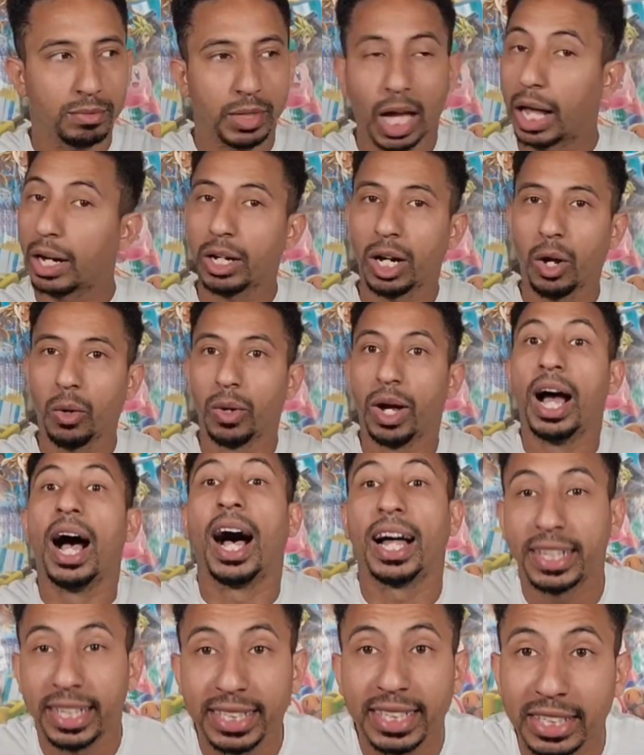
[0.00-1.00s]
I don't know.
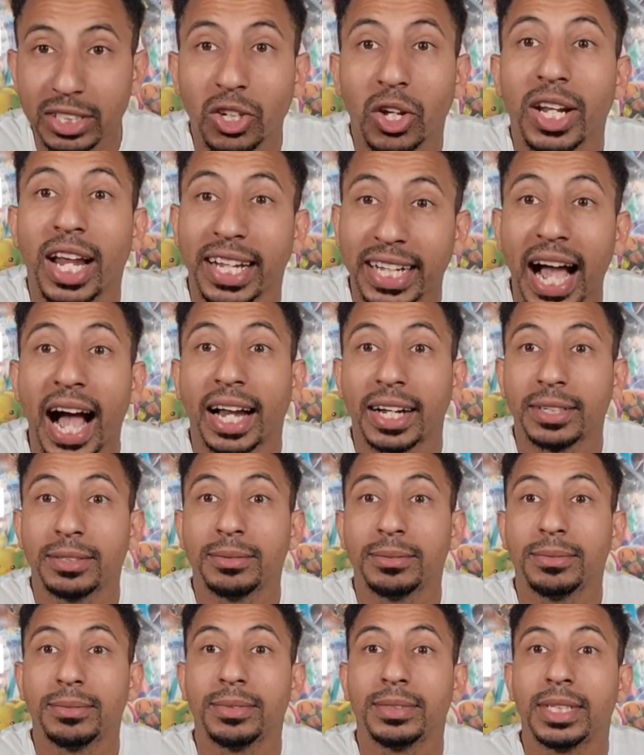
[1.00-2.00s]
I think that's all I got.
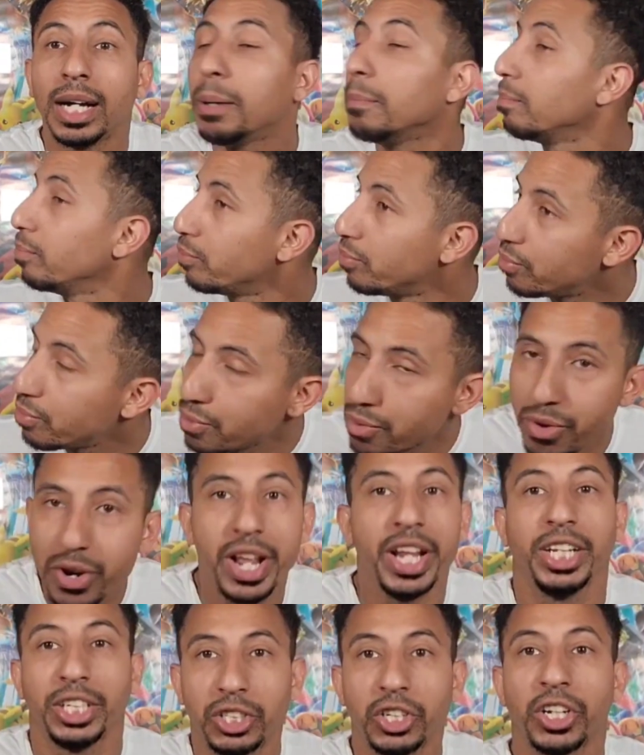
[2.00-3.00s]
I'm
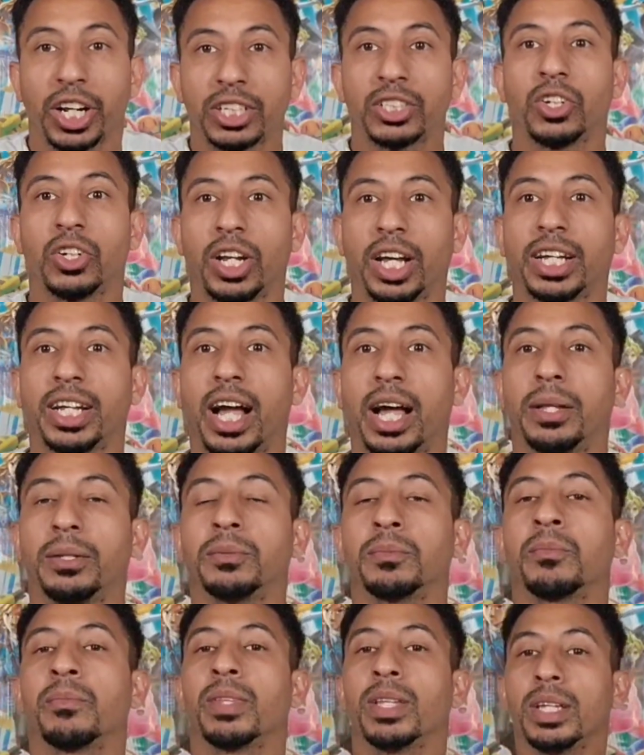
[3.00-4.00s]
pretty sure that's all I got.
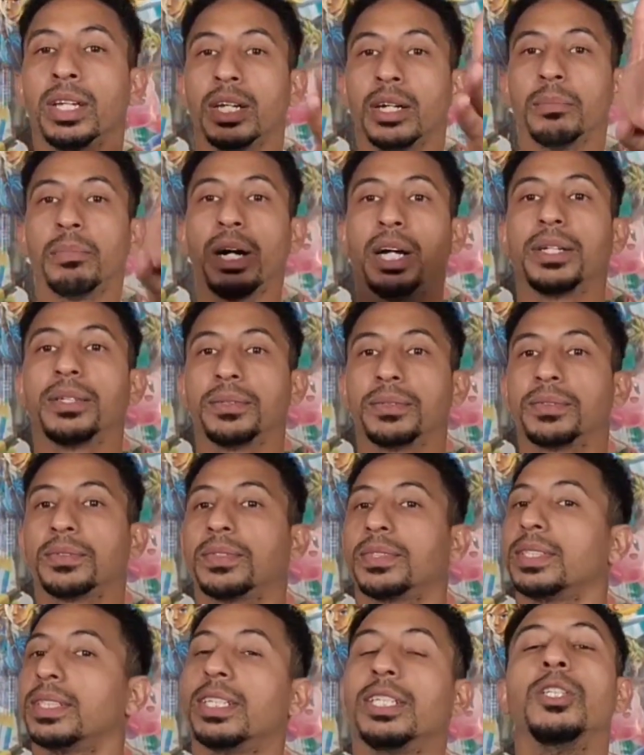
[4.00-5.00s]
But
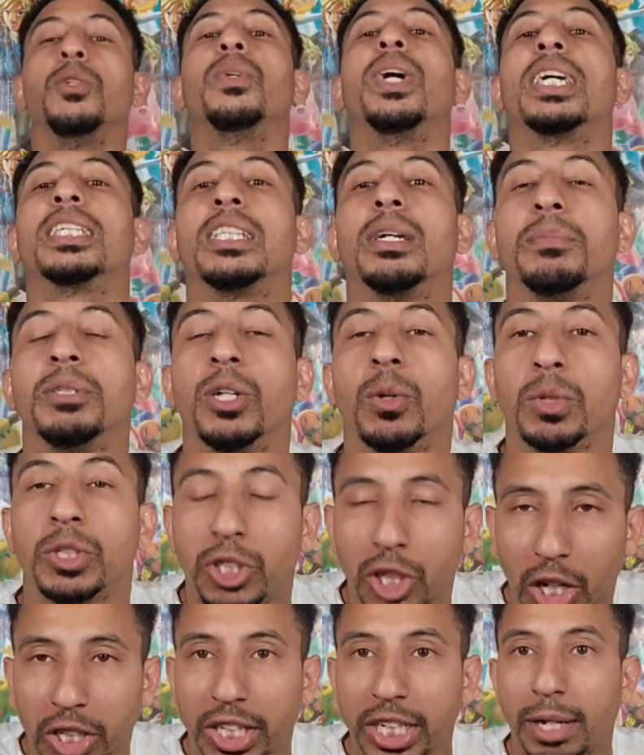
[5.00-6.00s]
you guys let me know
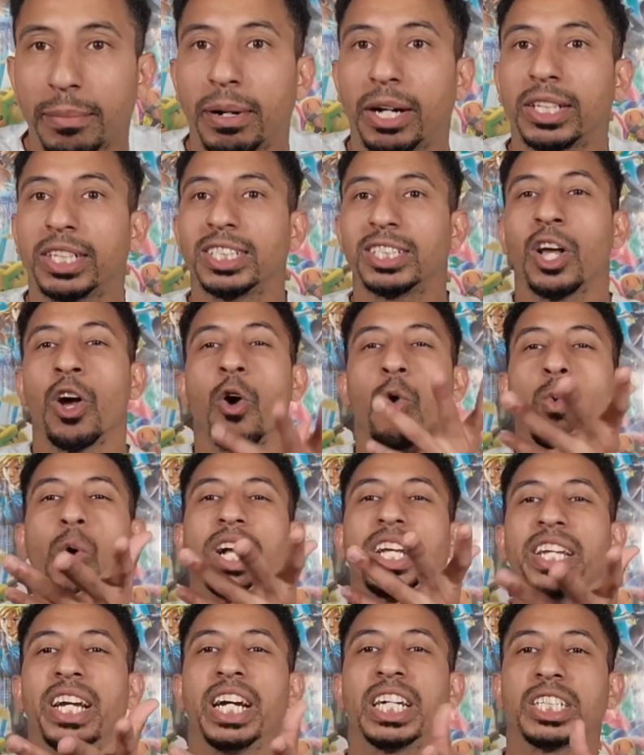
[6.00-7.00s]
what y'all think about this.
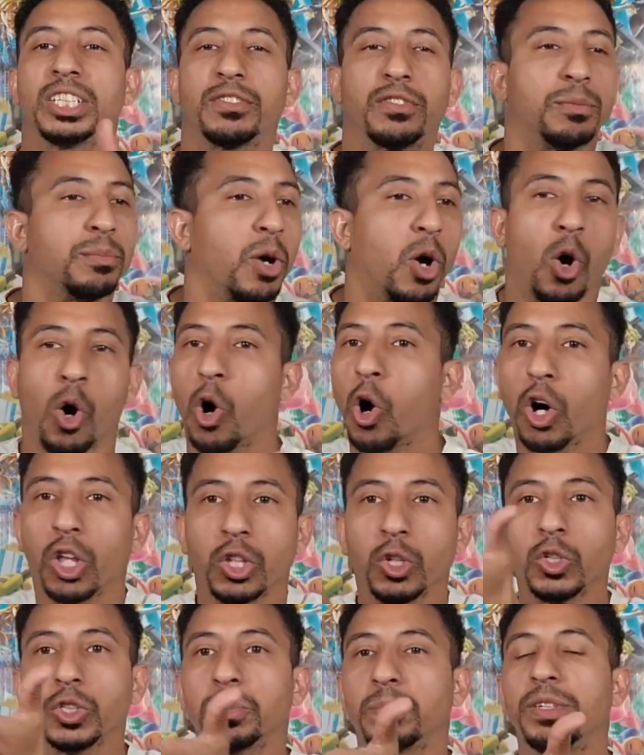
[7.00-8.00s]
What character from all
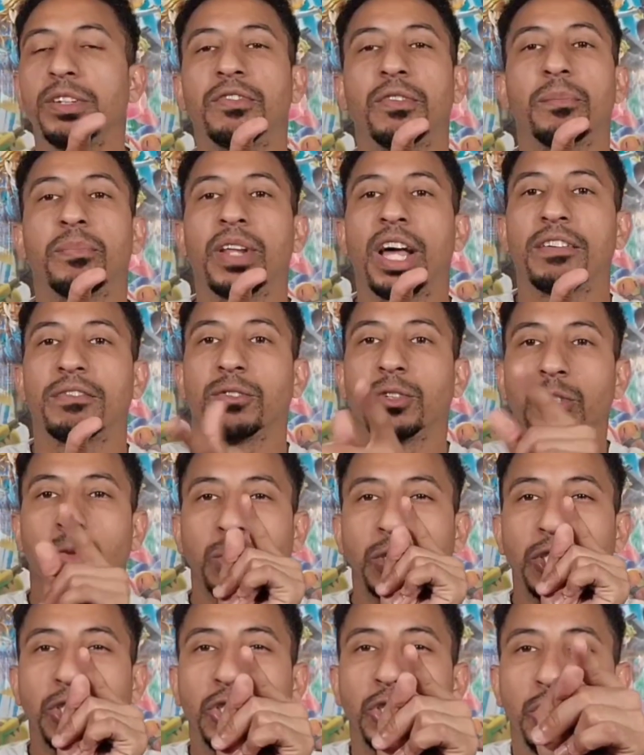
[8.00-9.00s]
those different platforms
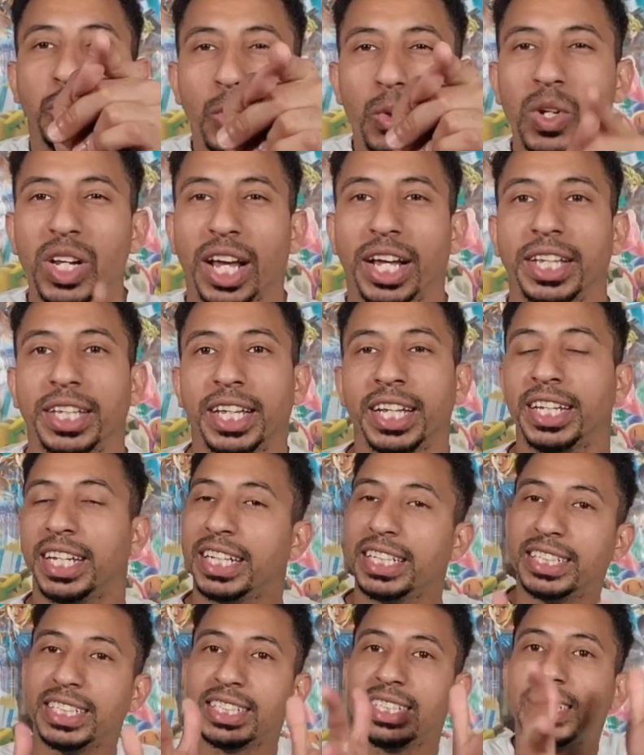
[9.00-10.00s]
would you like in
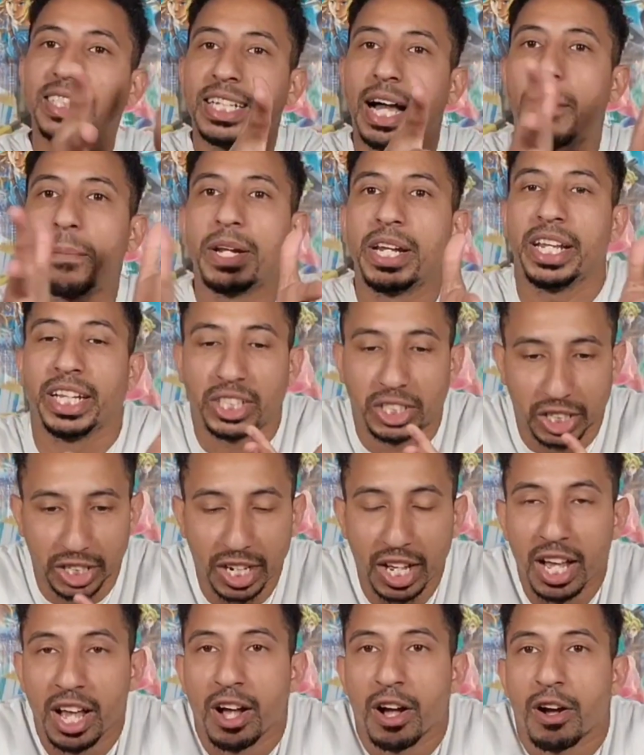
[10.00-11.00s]
a Disney domination